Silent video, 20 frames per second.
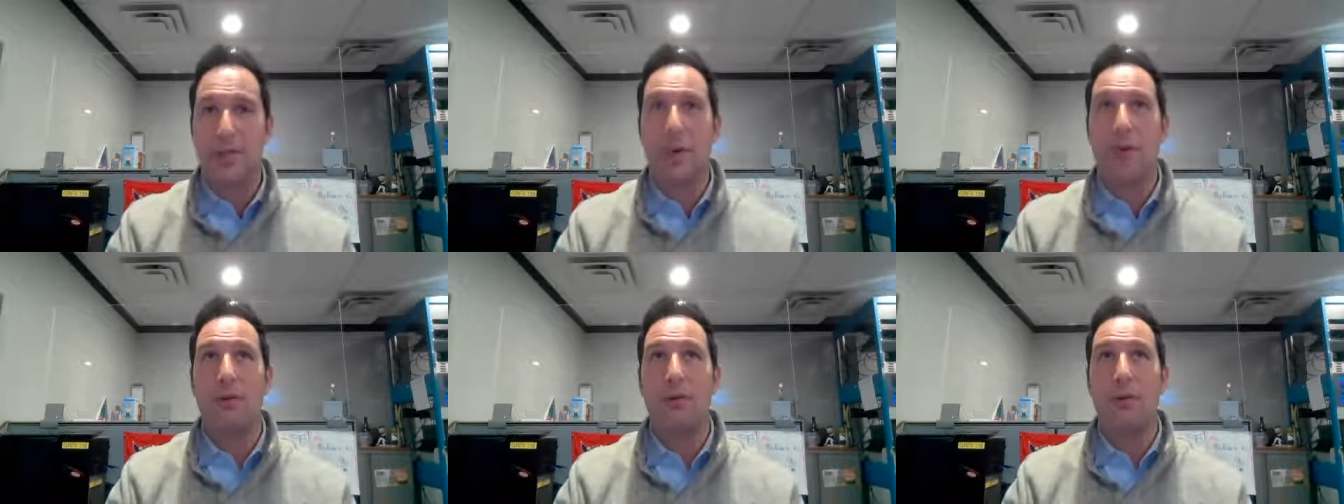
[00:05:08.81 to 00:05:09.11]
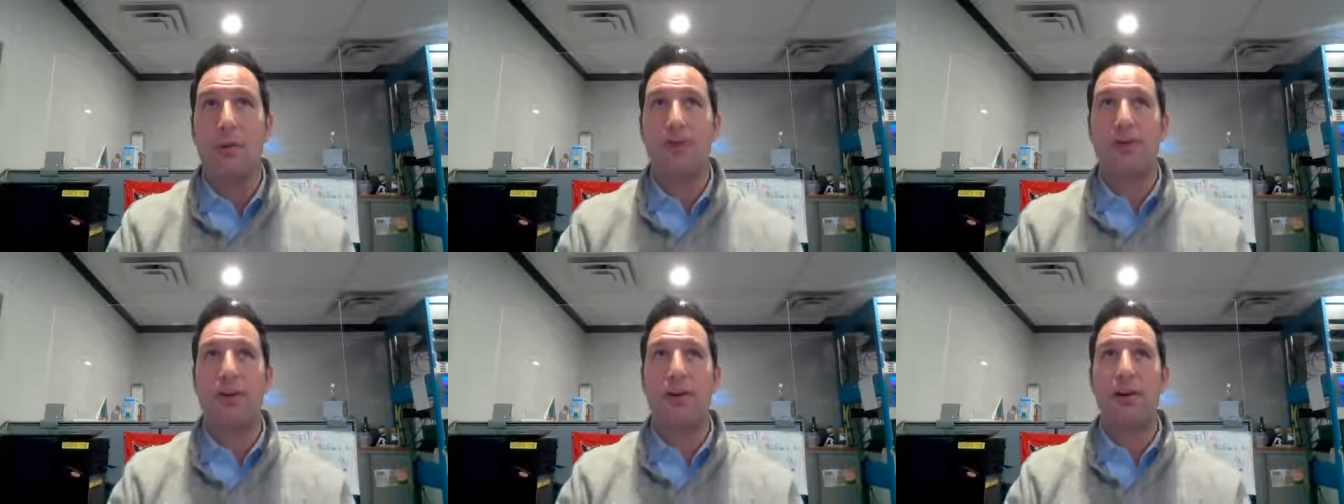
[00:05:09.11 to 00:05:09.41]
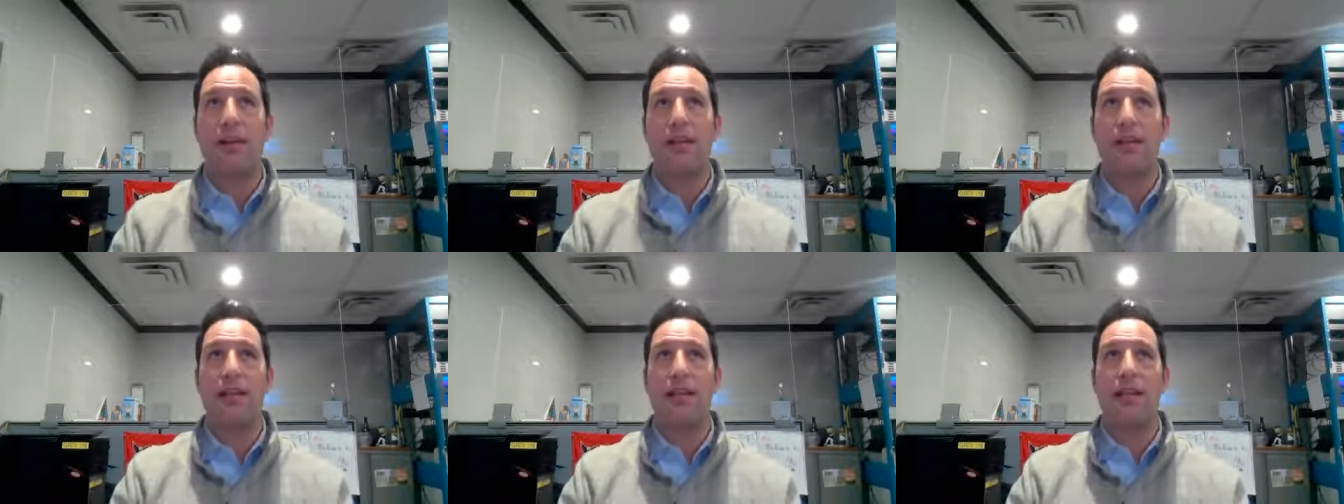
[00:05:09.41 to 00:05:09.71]
So it's
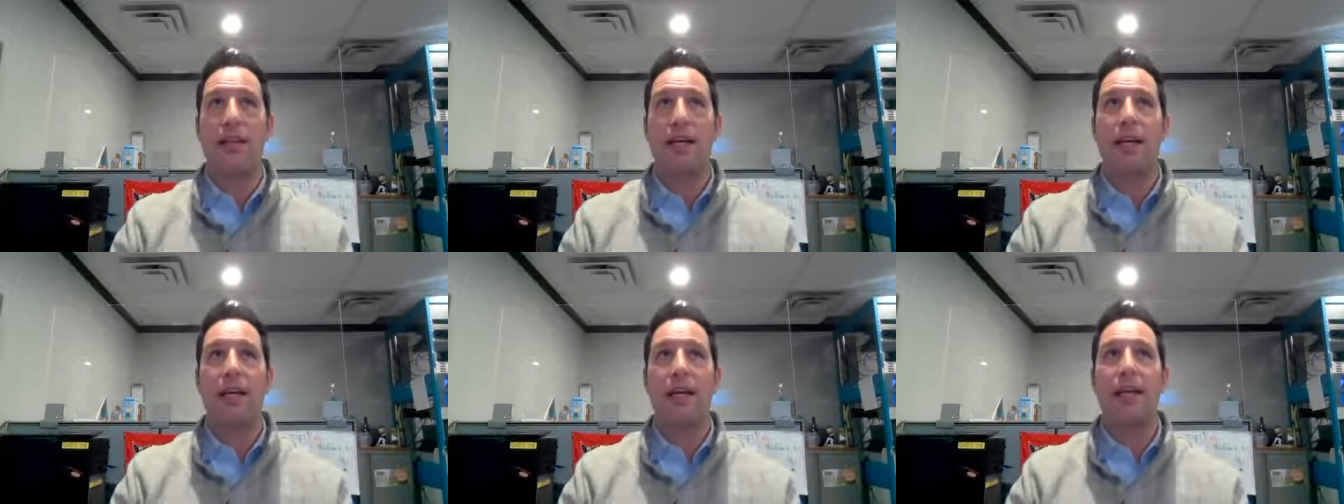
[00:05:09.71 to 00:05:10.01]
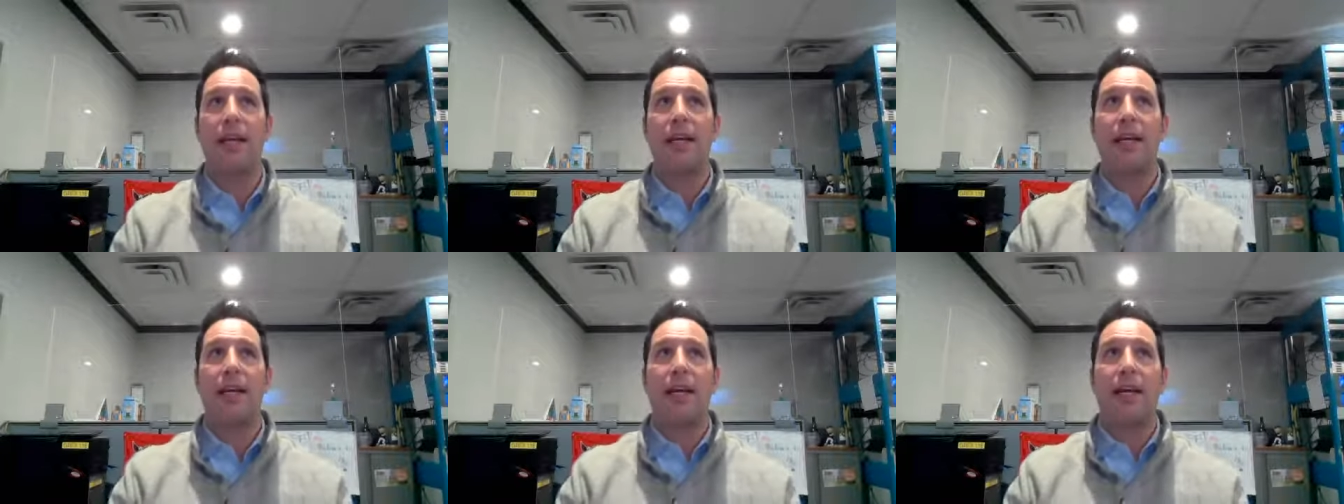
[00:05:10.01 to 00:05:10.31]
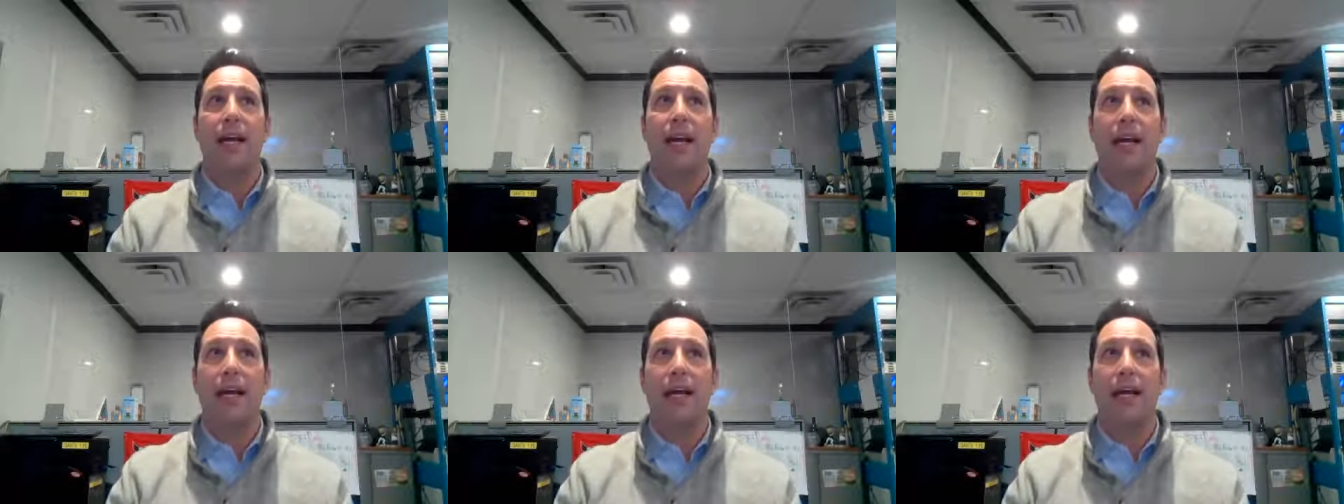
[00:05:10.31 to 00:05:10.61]
hard to say that
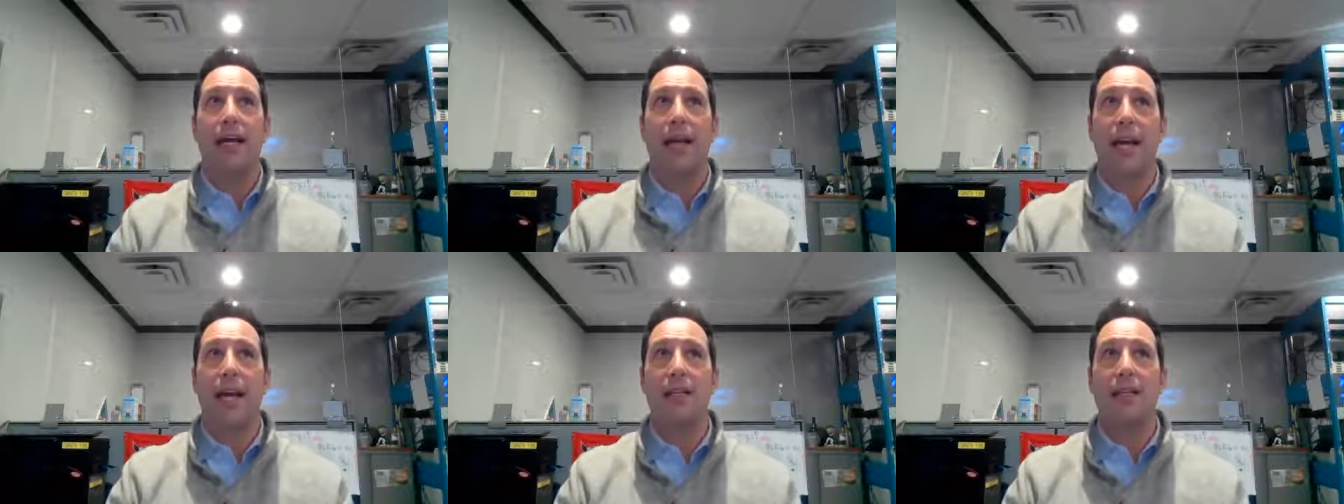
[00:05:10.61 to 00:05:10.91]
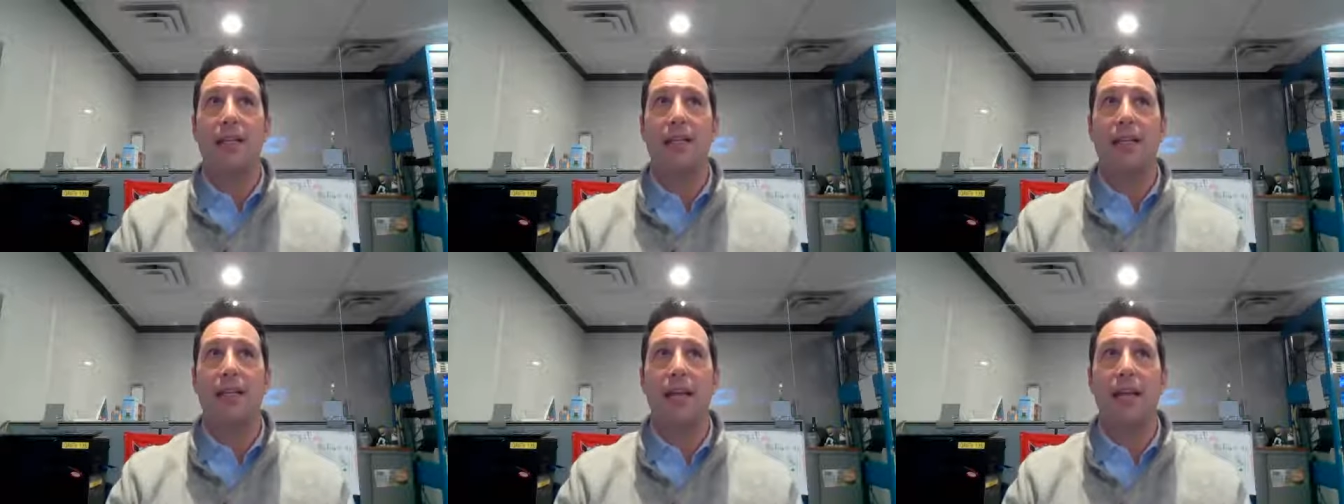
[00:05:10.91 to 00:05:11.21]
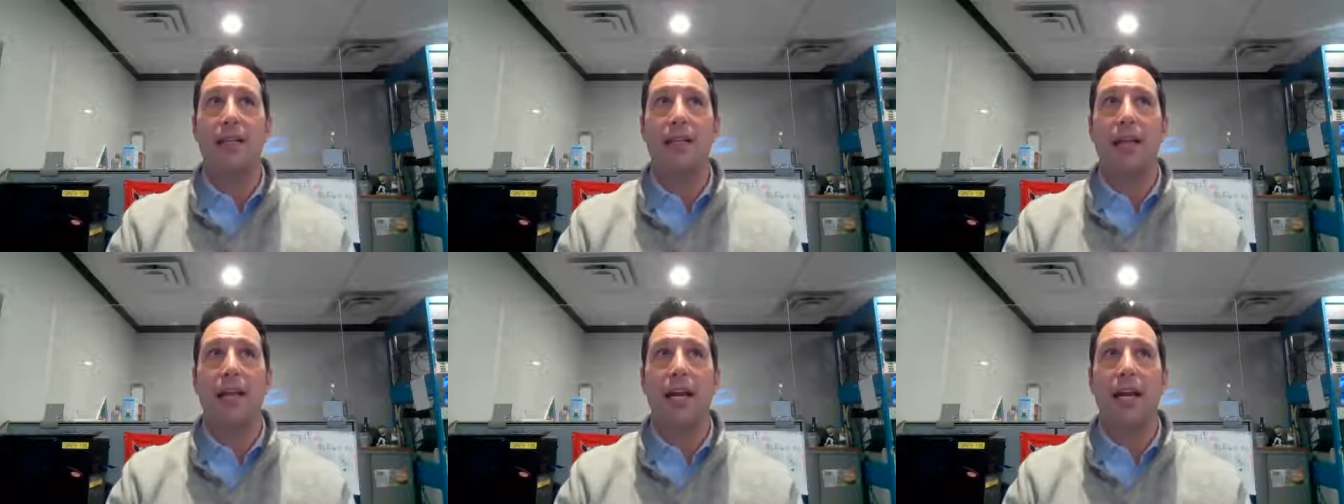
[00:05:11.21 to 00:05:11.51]
any game is a
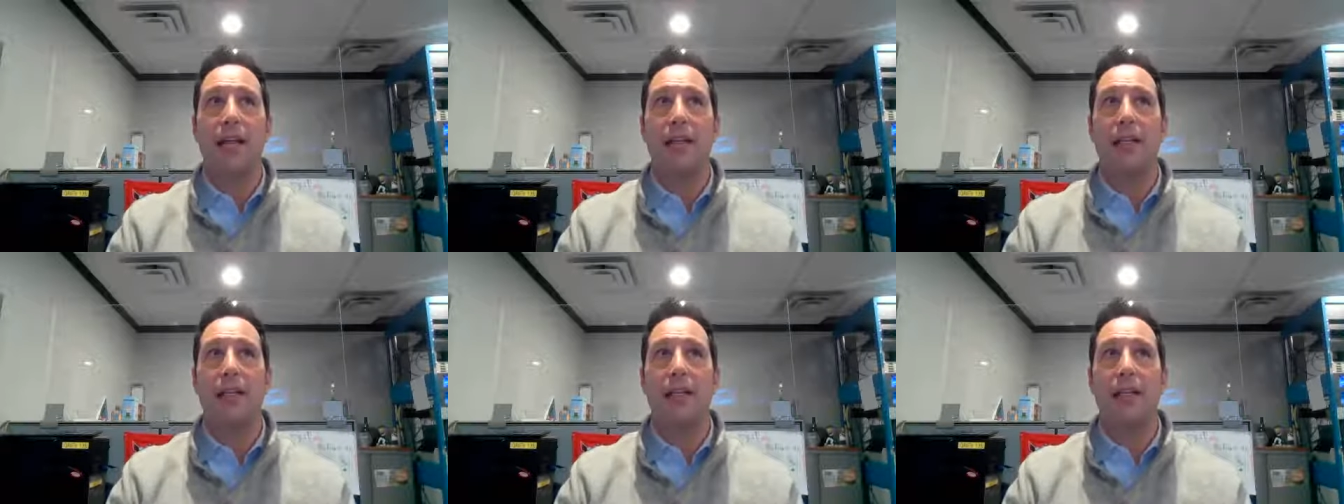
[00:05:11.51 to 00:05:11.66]
gimme.